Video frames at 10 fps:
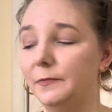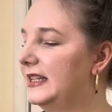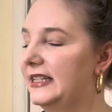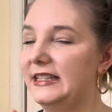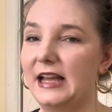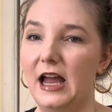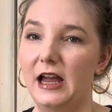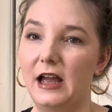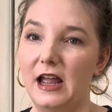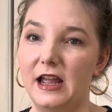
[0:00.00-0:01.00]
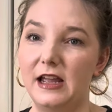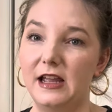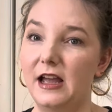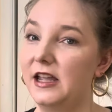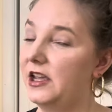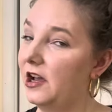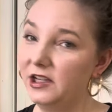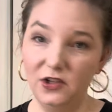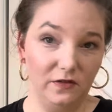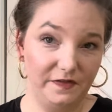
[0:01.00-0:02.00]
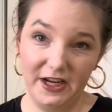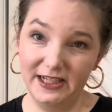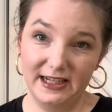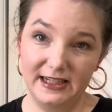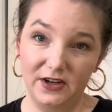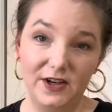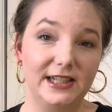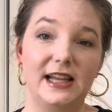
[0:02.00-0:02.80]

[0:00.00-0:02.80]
This is a young adult fantasy series.